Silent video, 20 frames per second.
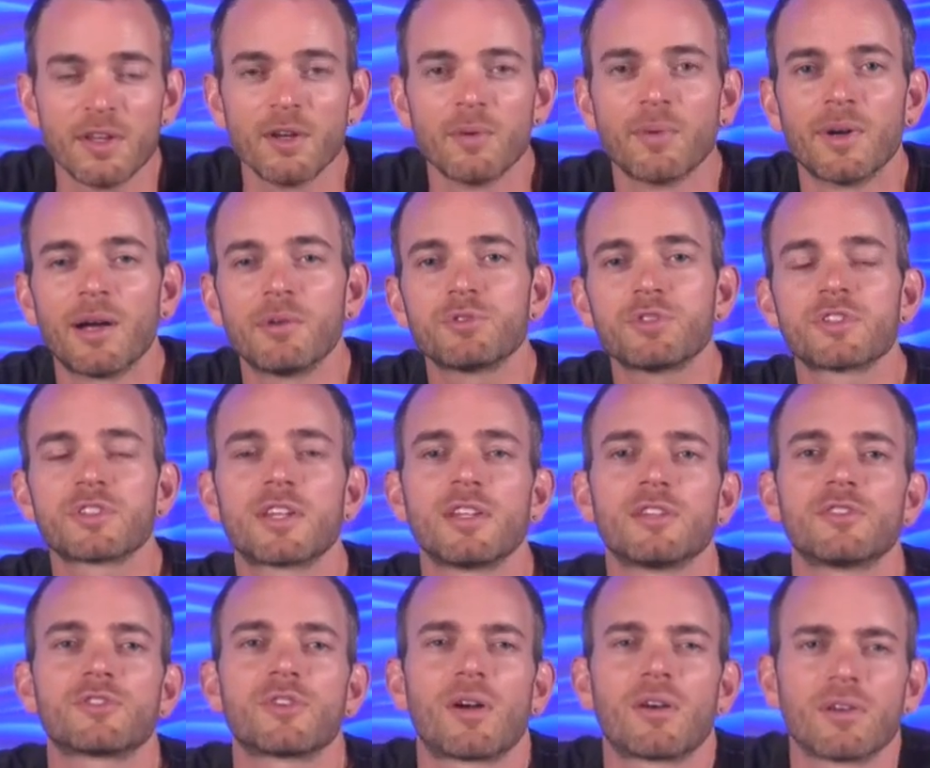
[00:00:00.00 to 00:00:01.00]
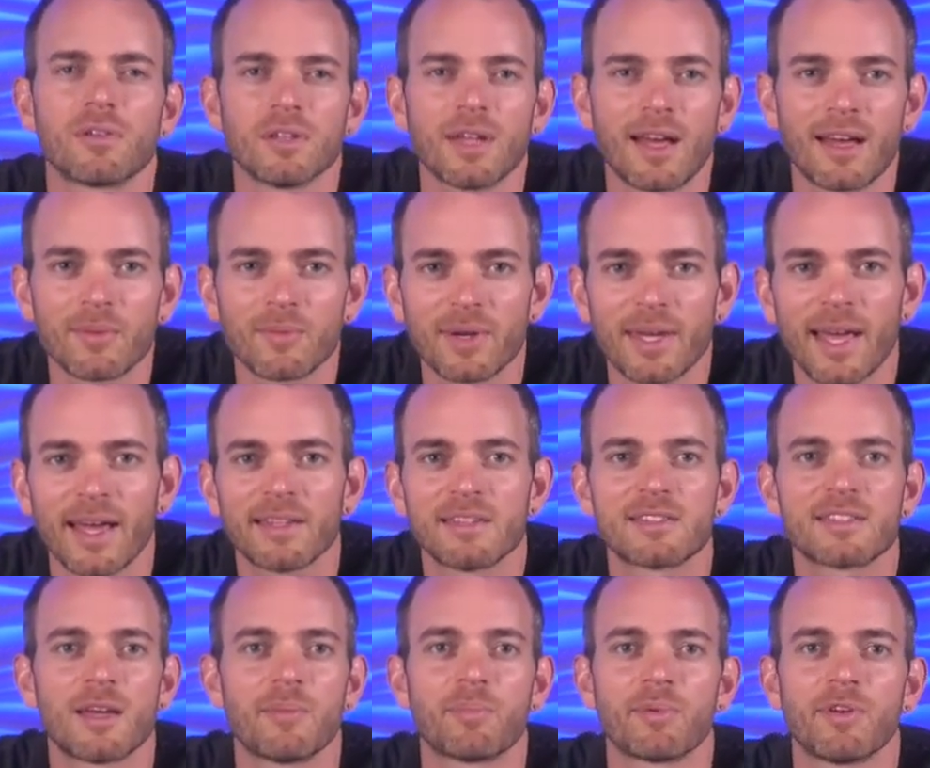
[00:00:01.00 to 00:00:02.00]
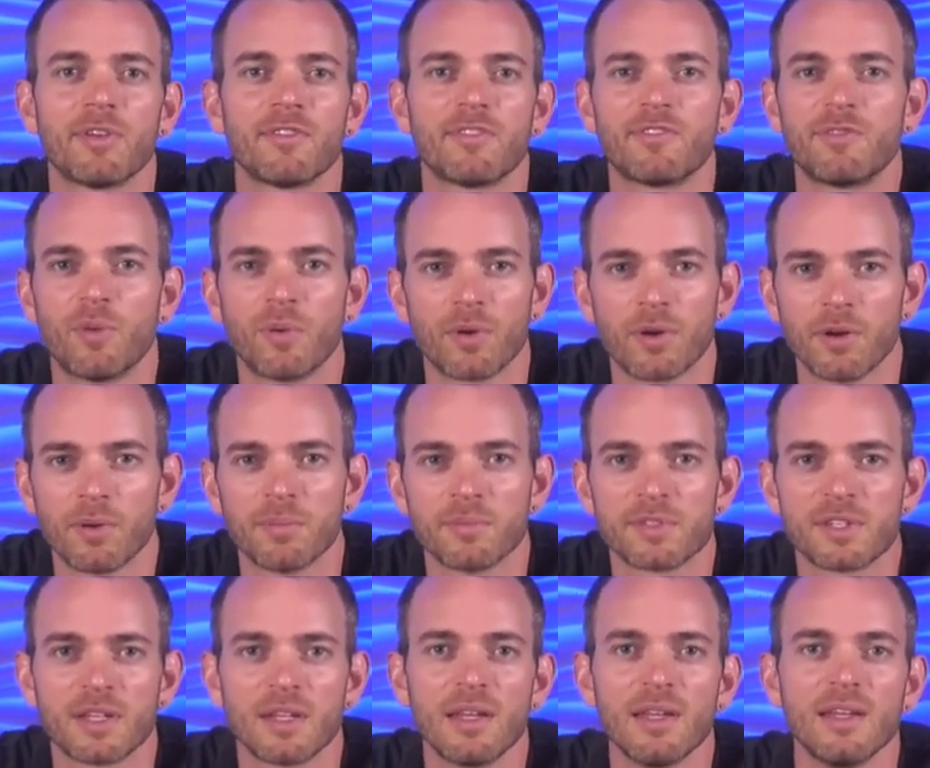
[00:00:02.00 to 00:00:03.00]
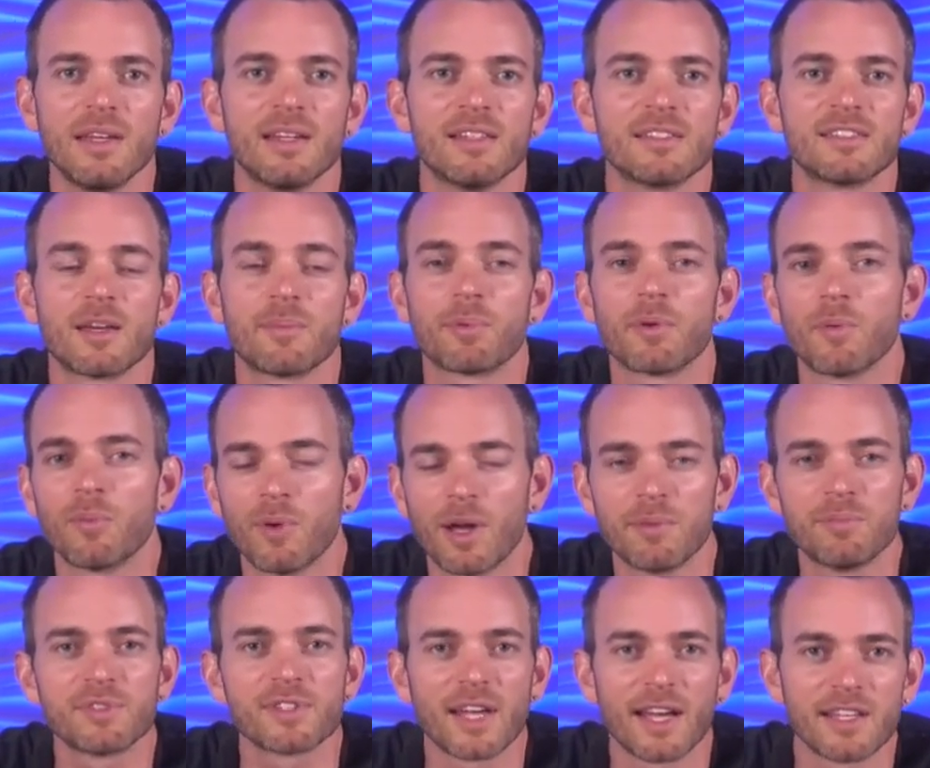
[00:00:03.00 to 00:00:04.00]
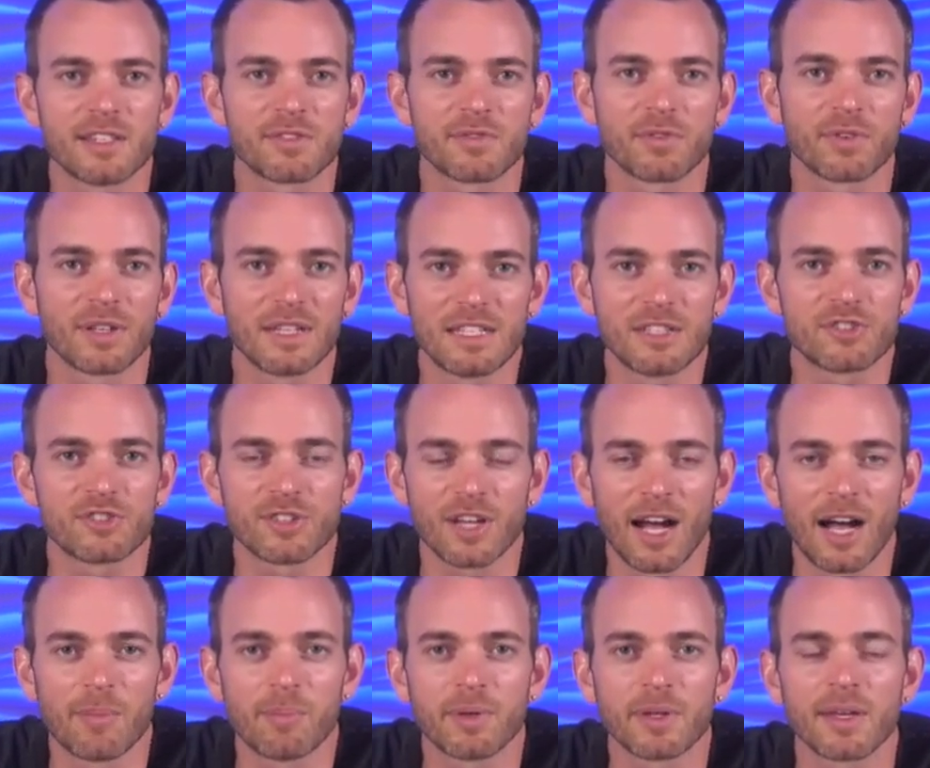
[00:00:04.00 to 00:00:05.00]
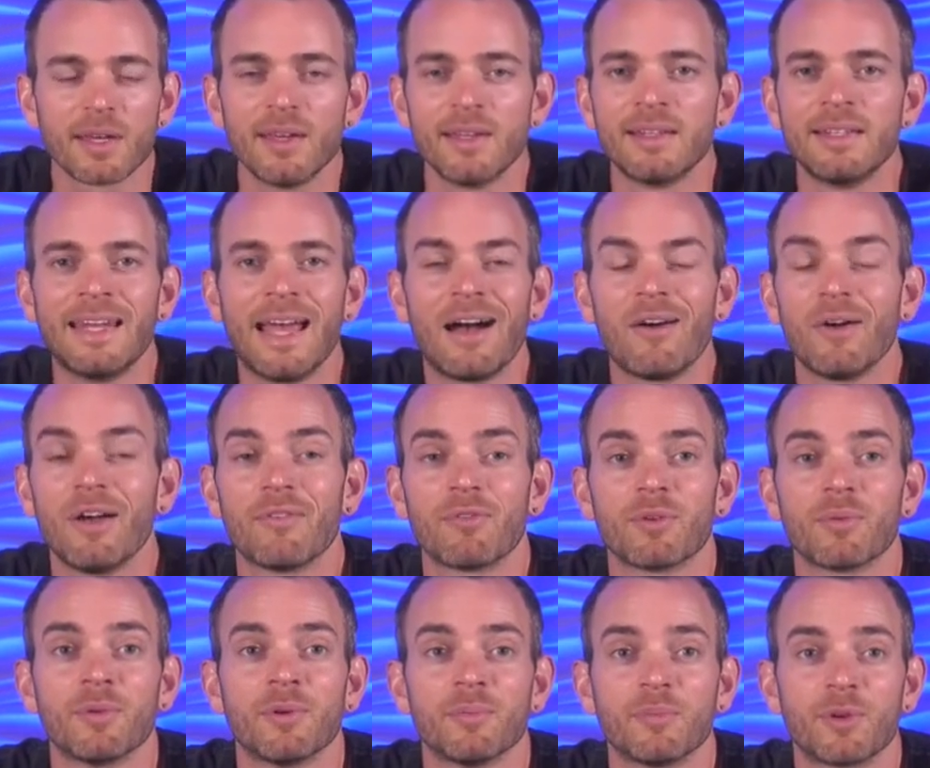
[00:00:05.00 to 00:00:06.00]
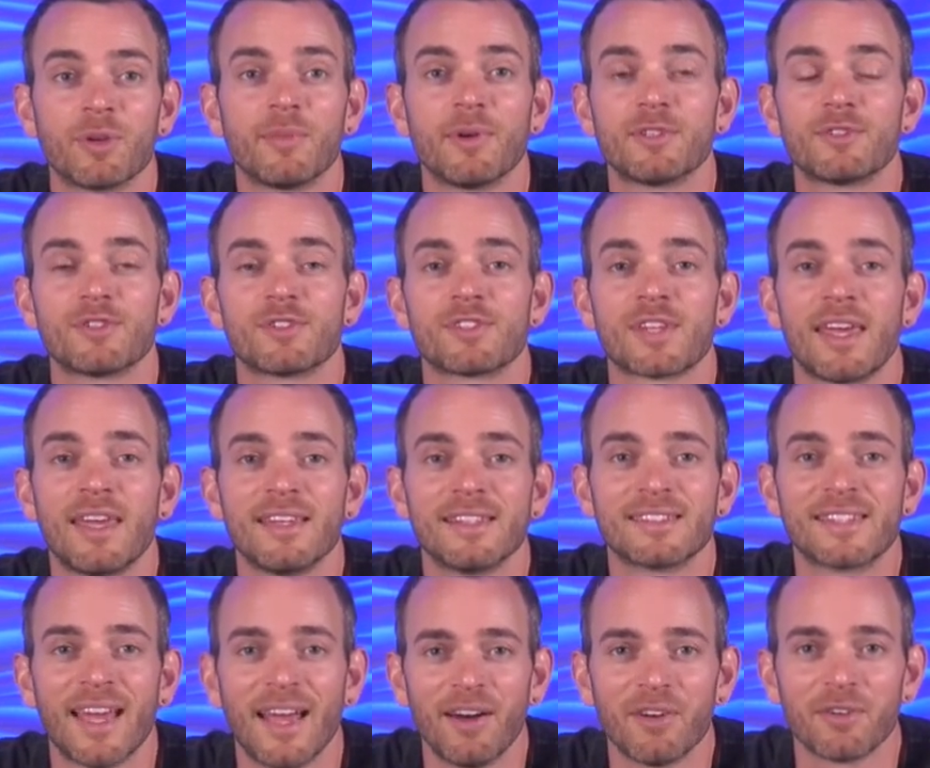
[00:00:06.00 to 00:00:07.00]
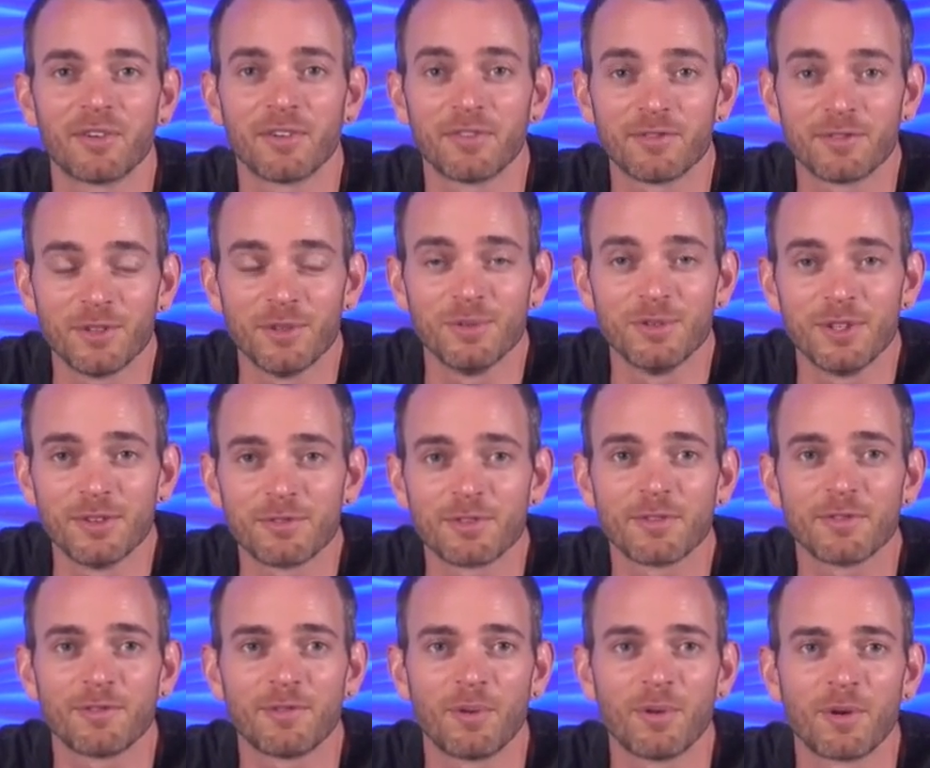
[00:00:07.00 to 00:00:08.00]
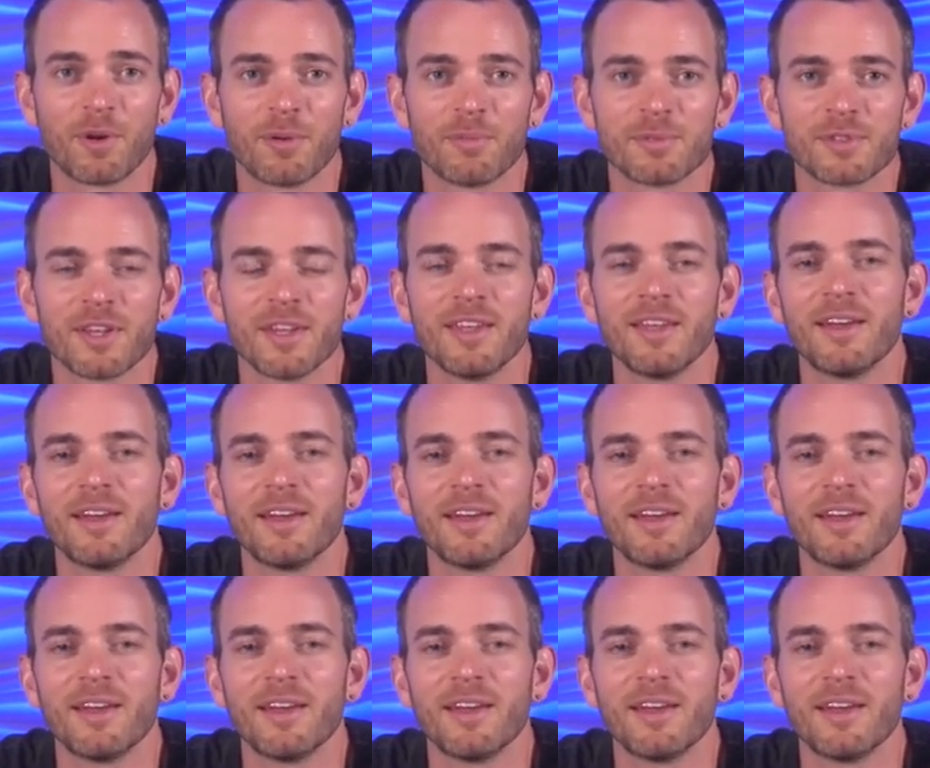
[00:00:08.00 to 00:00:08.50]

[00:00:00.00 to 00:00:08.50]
When I was just getting started online, we had separate forums and separate websites for each topic. Now everyone pretty much just hangs out on a few different forums,